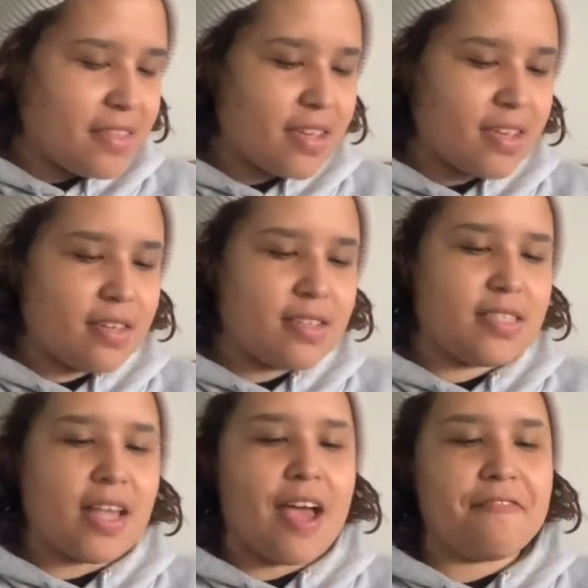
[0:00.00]
the kids,
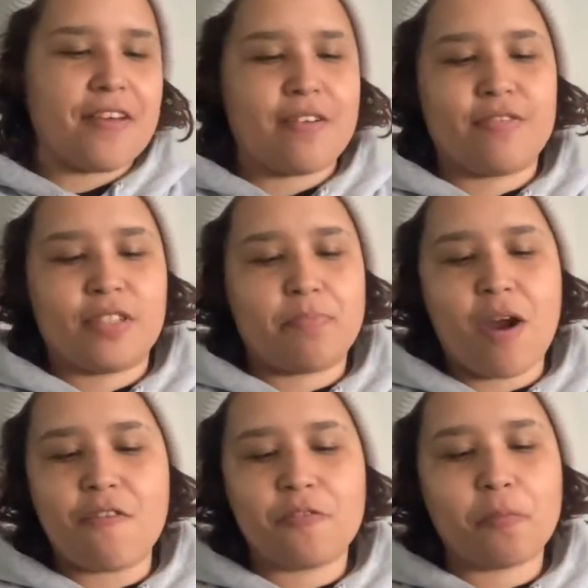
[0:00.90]
I found
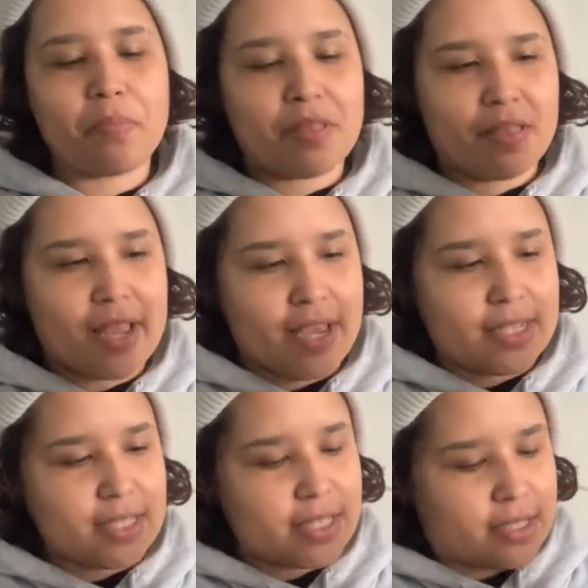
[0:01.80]
Powerful
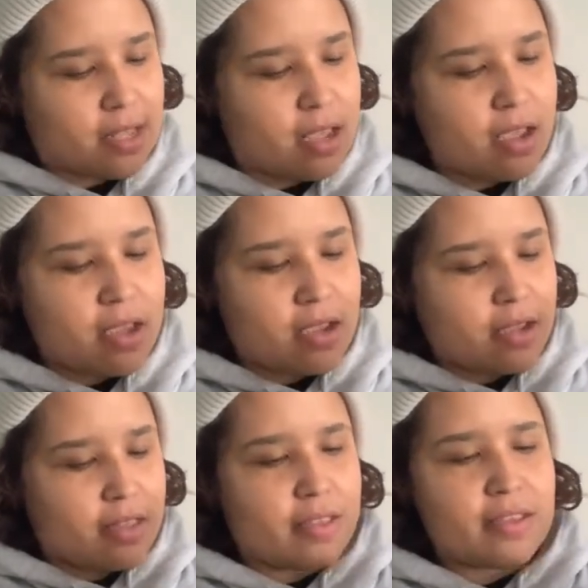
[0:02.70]
Plants,
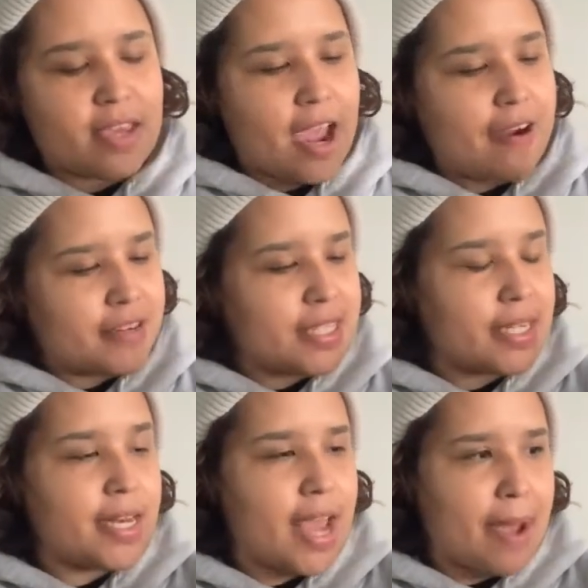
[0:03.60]
The Carrot
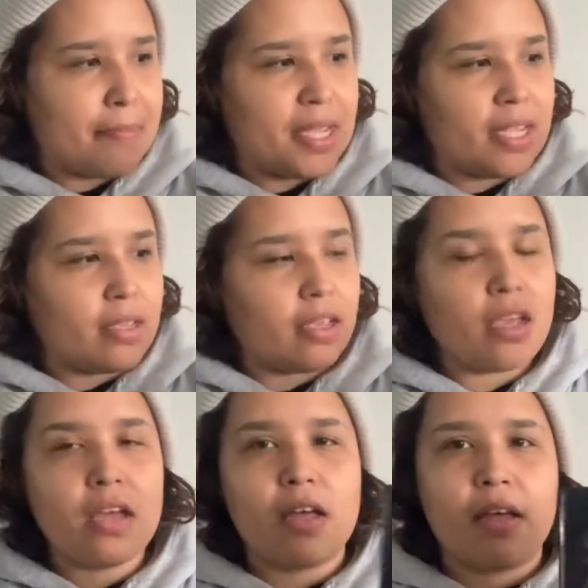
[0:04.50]
Napping.
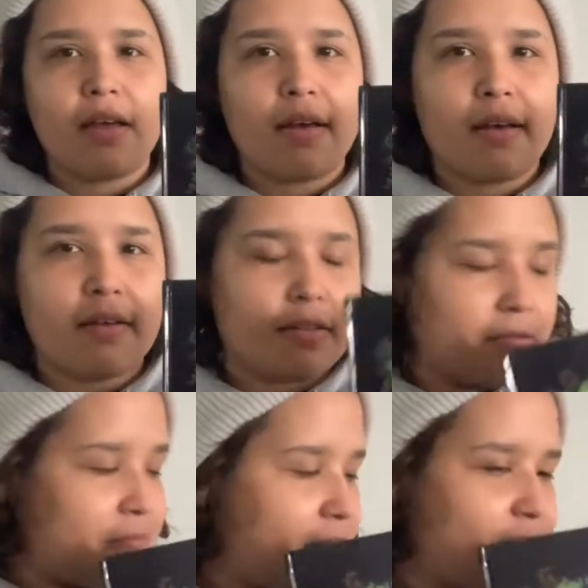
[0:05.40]

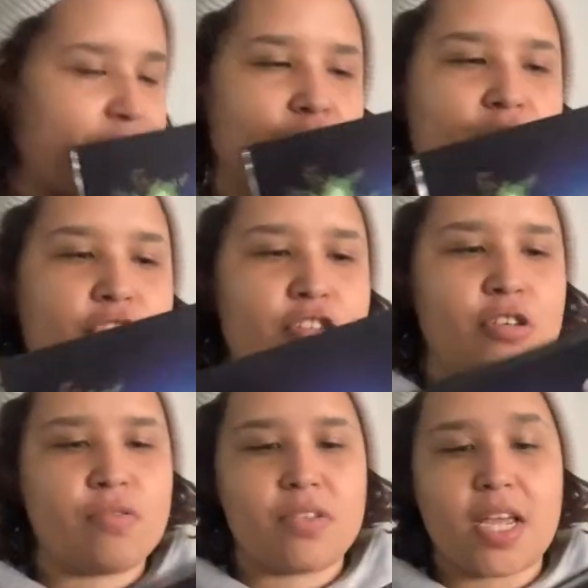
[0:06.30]
It's
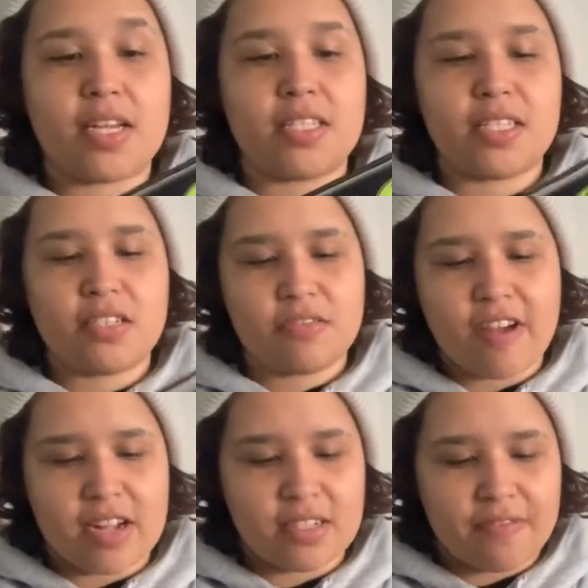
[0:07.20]
cute and it's
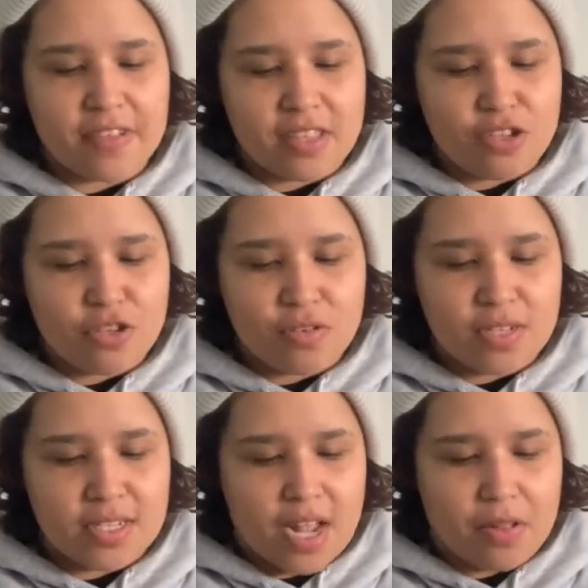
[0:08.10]
interactive. I think you
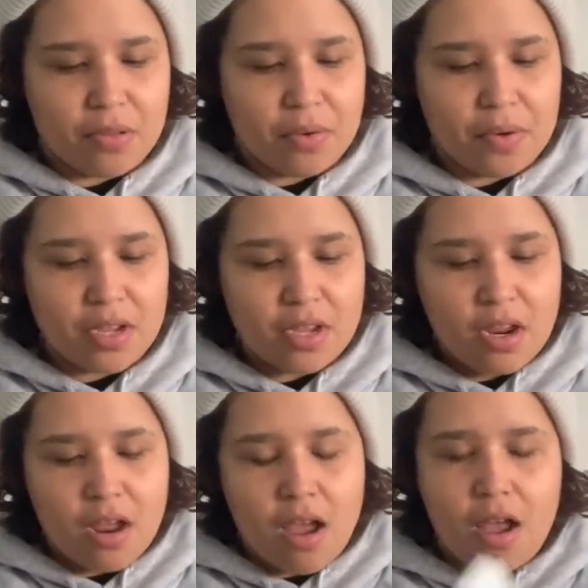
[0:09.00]
can download
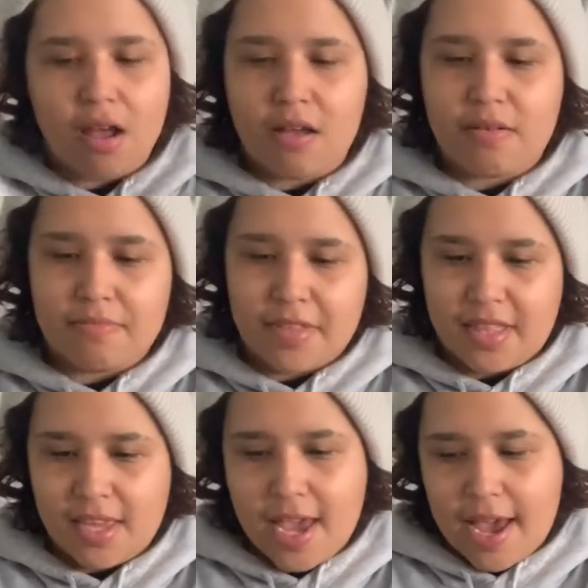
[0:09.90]

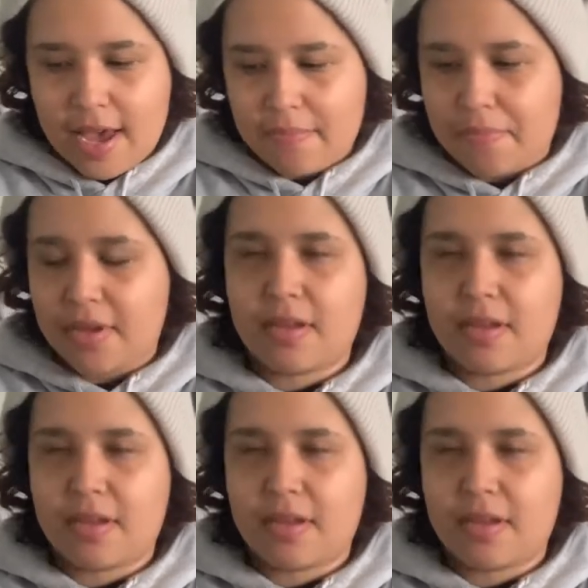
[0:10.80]
the app